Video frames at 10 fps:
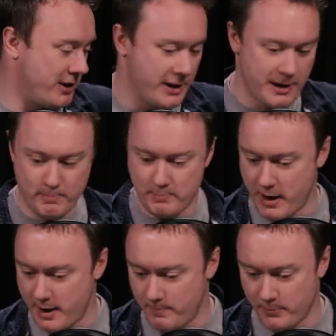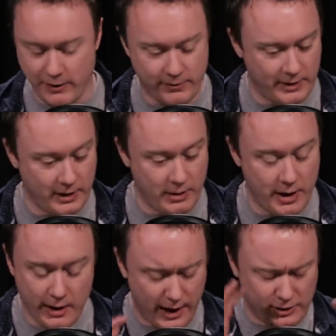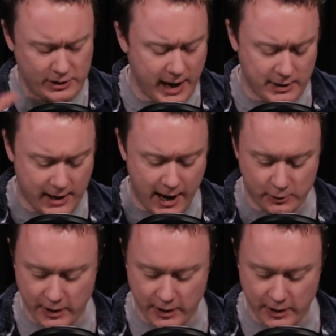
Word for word: and they um, they like insane scale.